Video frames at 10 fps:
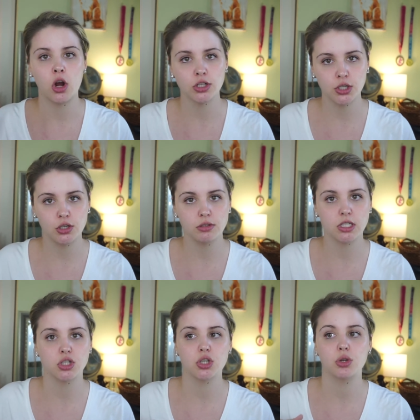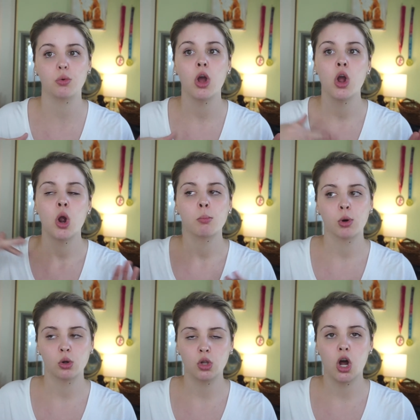also use it to
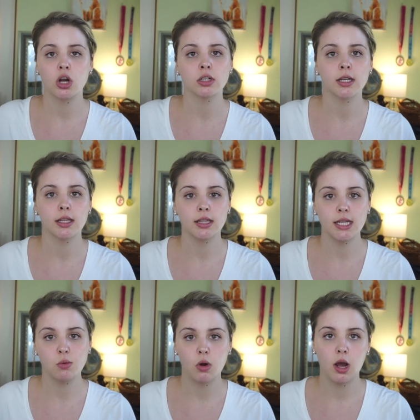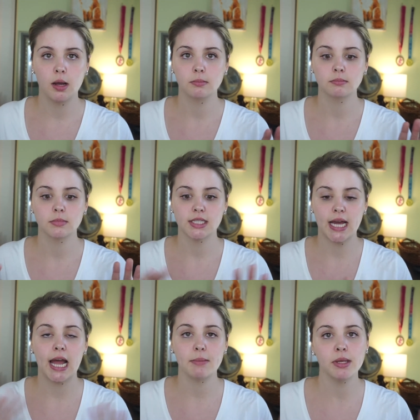prolong the
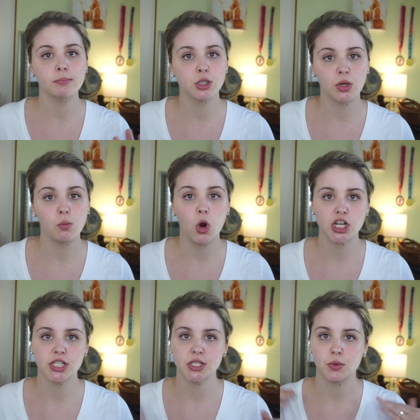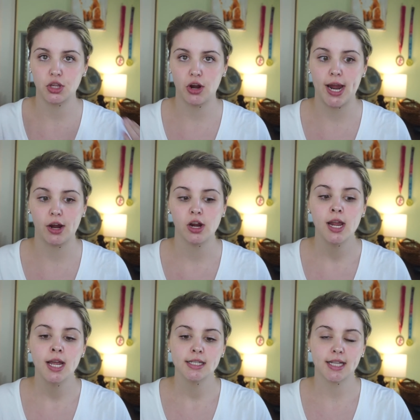time in between washes with your hair.
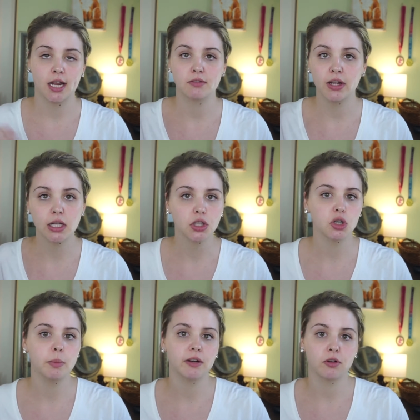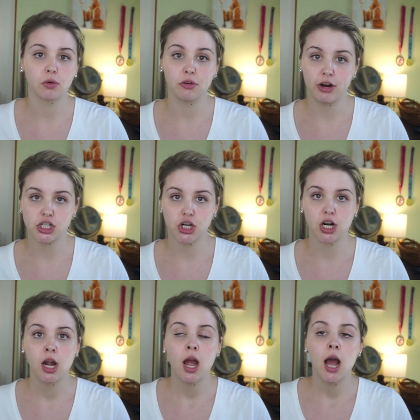It's kind of like a little bit of a refresher.